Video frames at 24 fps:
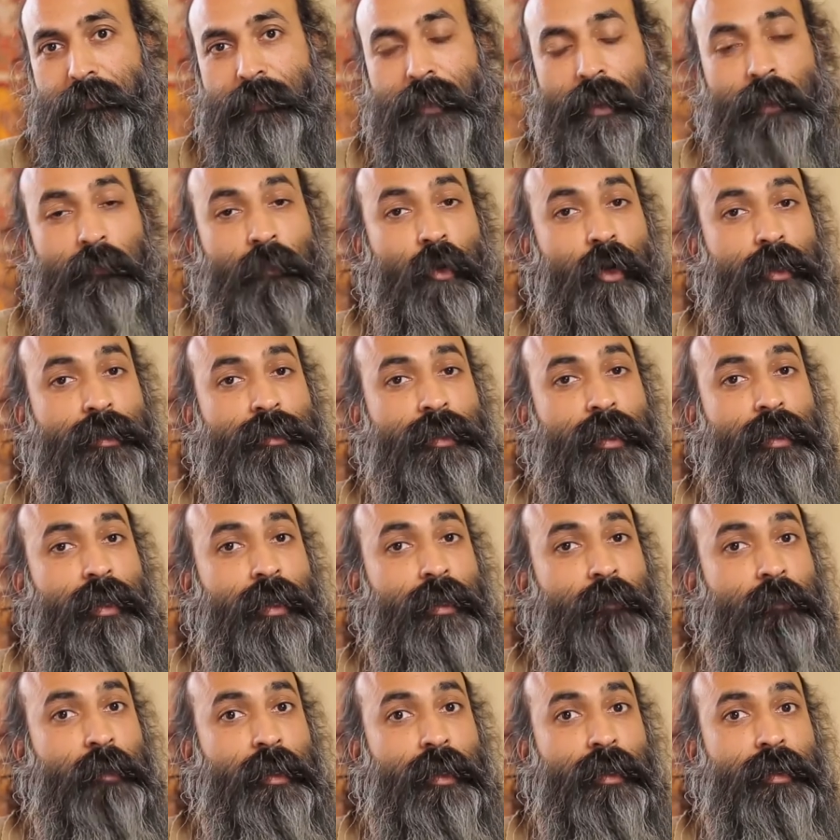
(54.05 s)
And I'm not saying
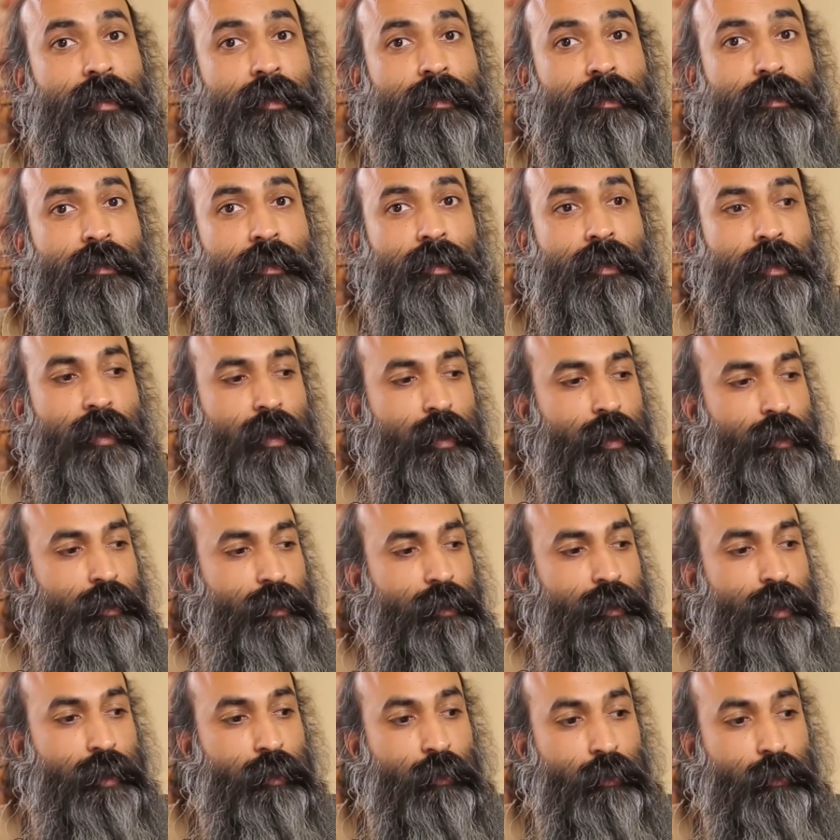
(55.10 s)
animal in a in a
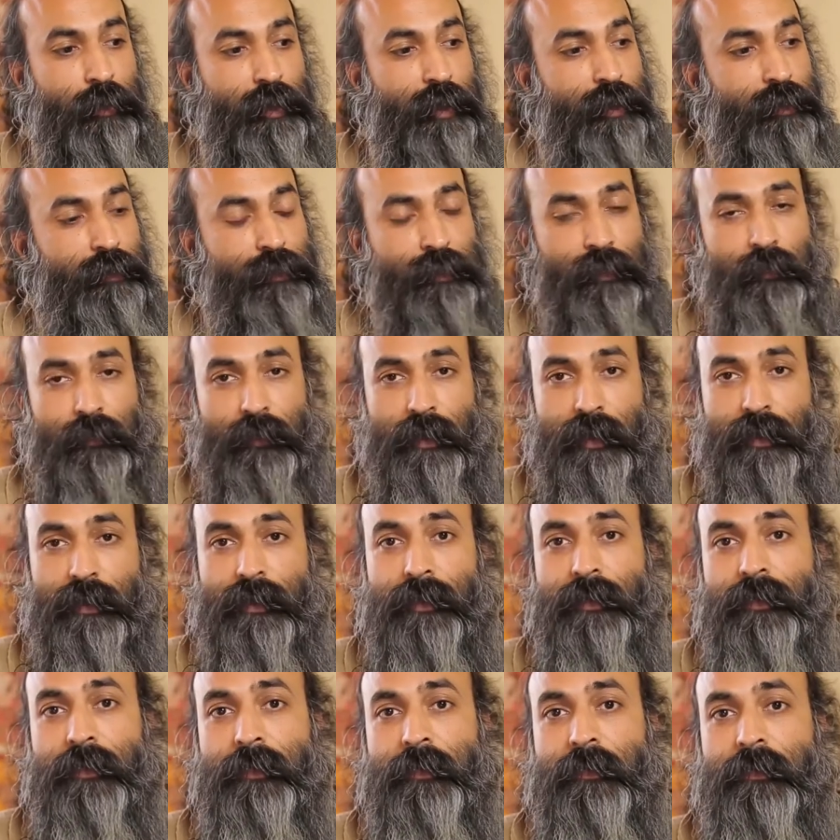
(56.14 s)
derogatory way,
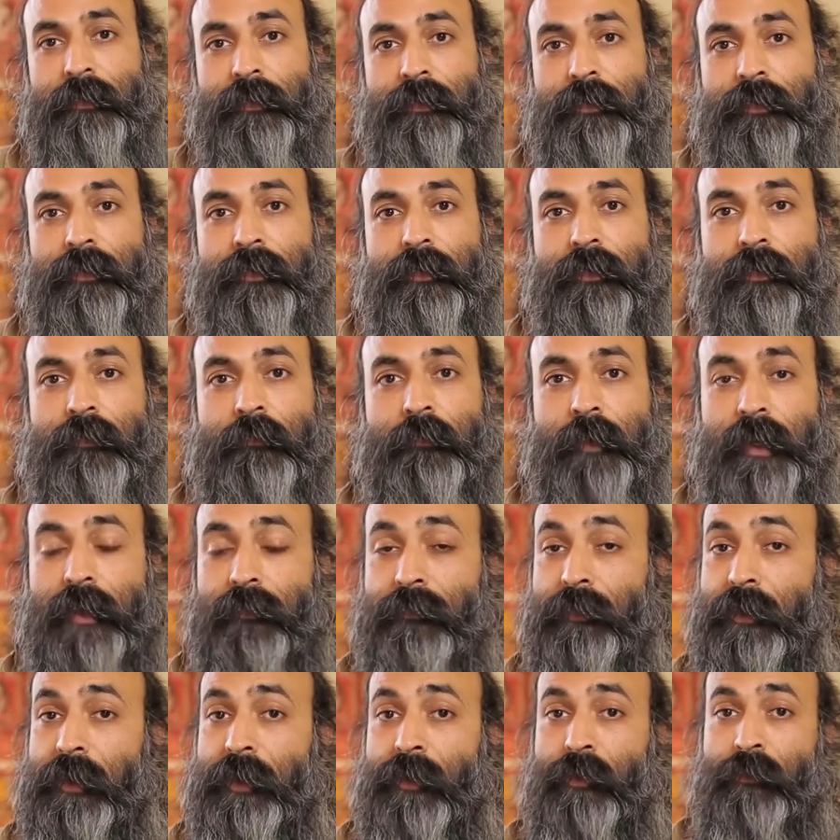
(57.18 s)
but
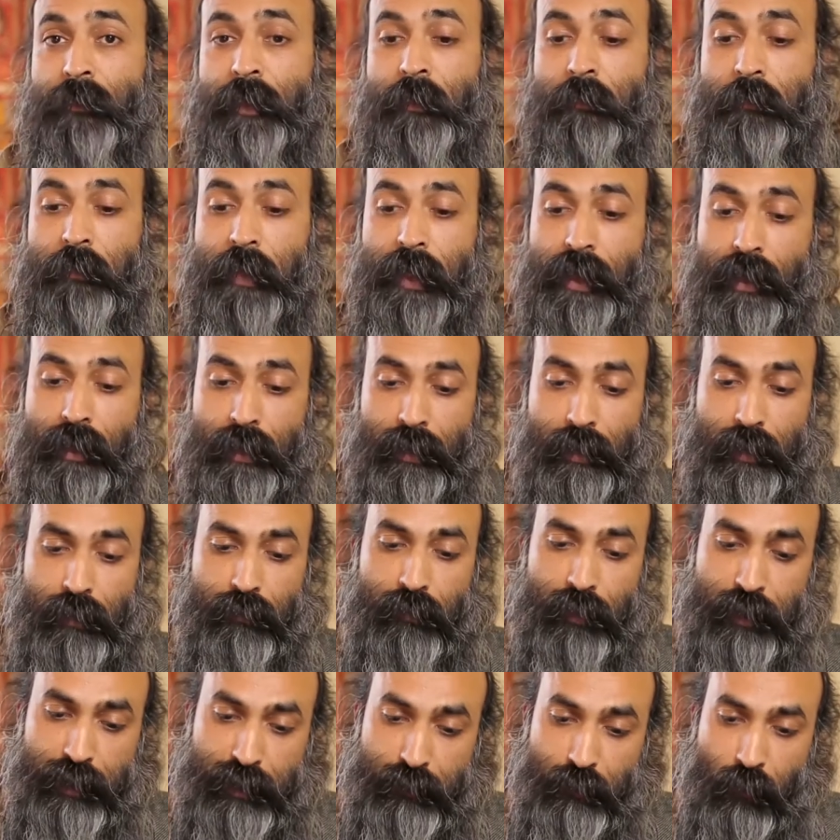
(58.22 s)
every human being,
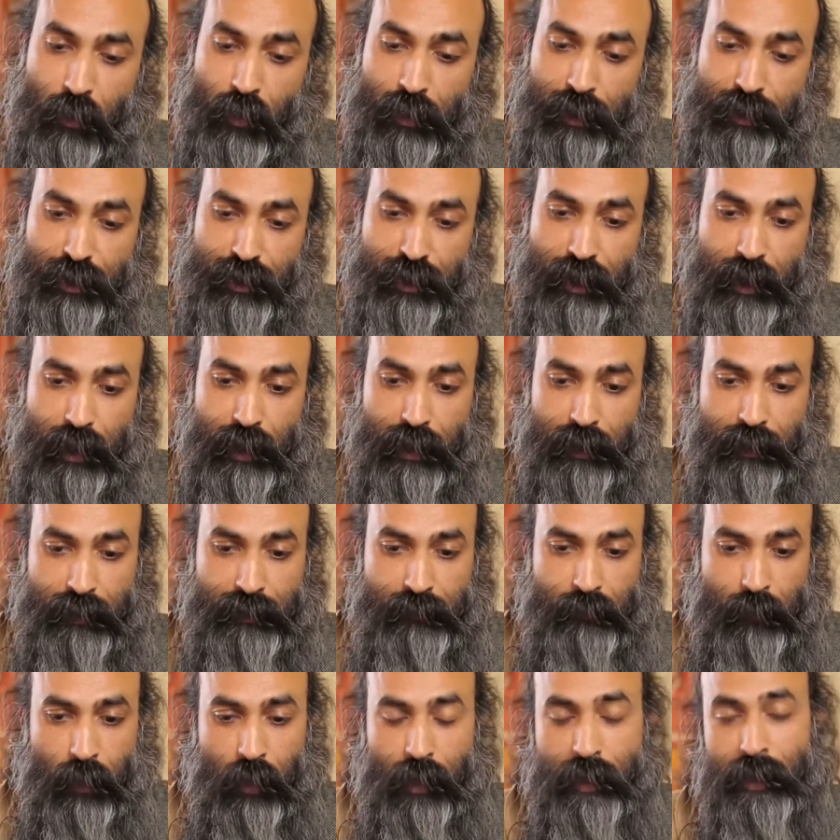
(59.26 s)
every small child is
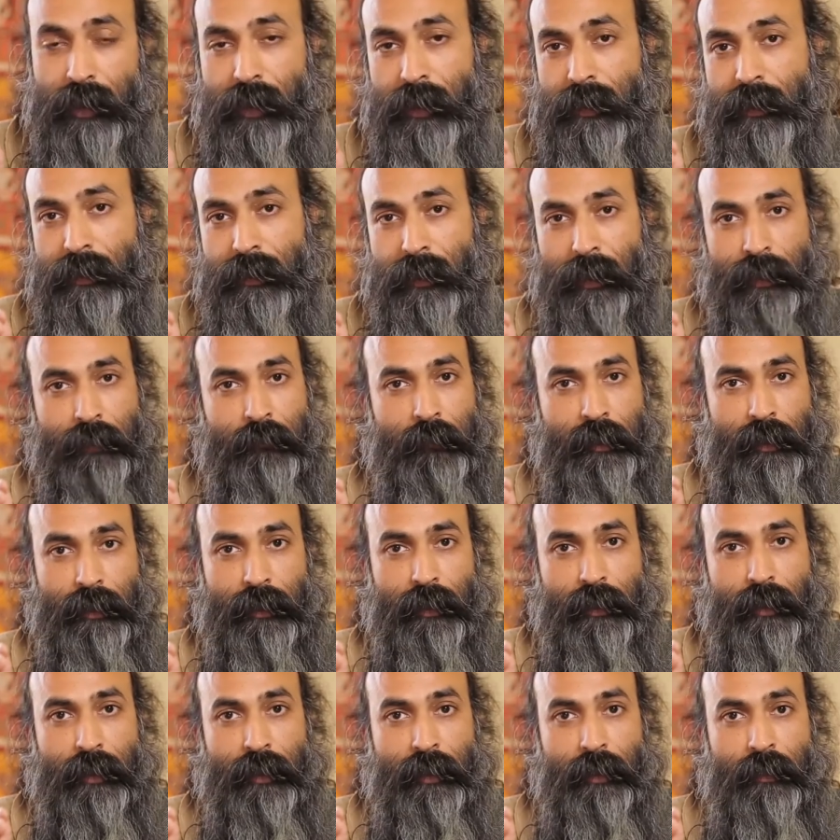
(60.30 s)
born like an animal
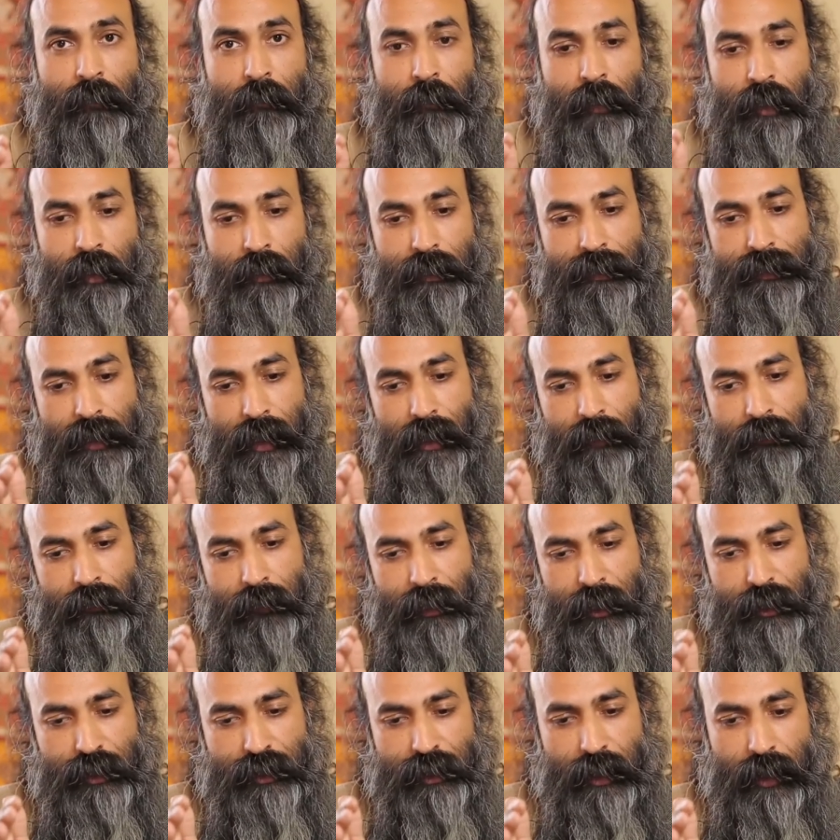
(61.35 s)
because
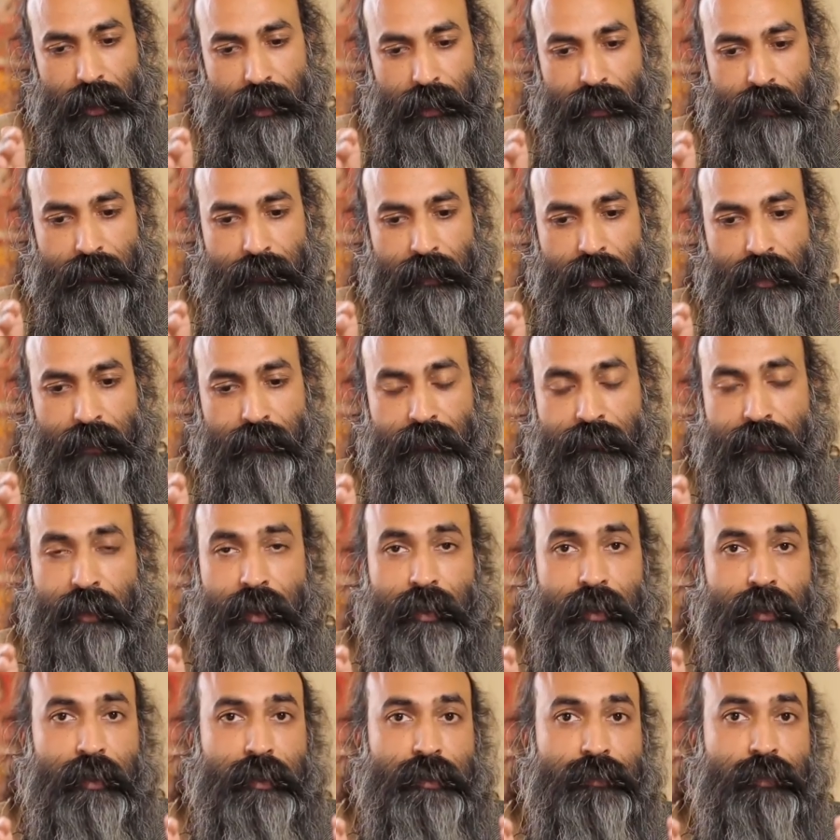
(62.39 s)
every child, every
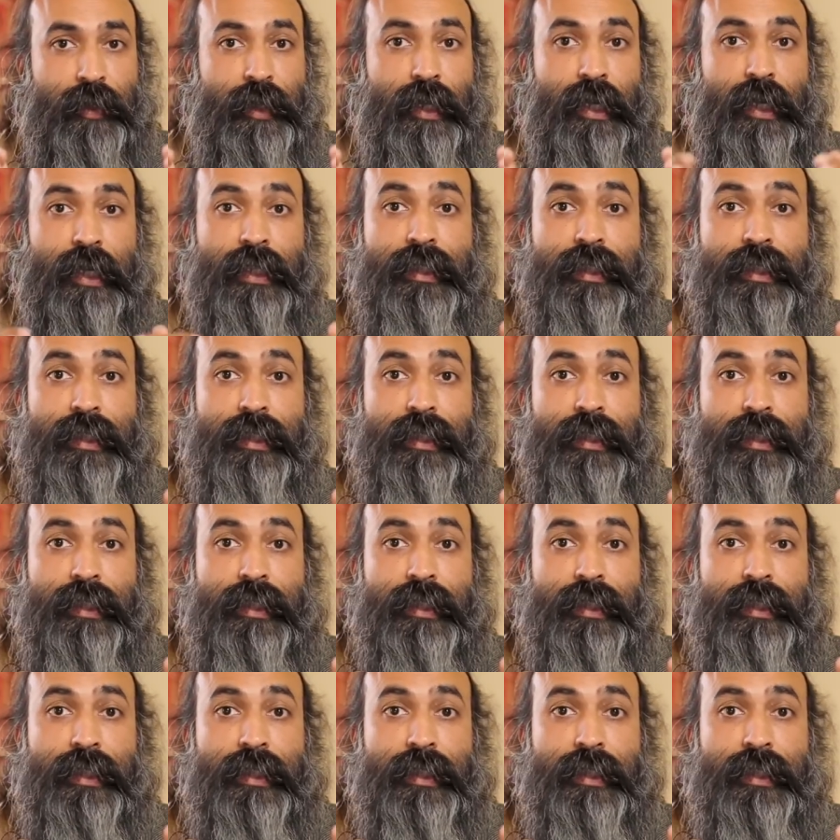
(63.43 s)
infant is very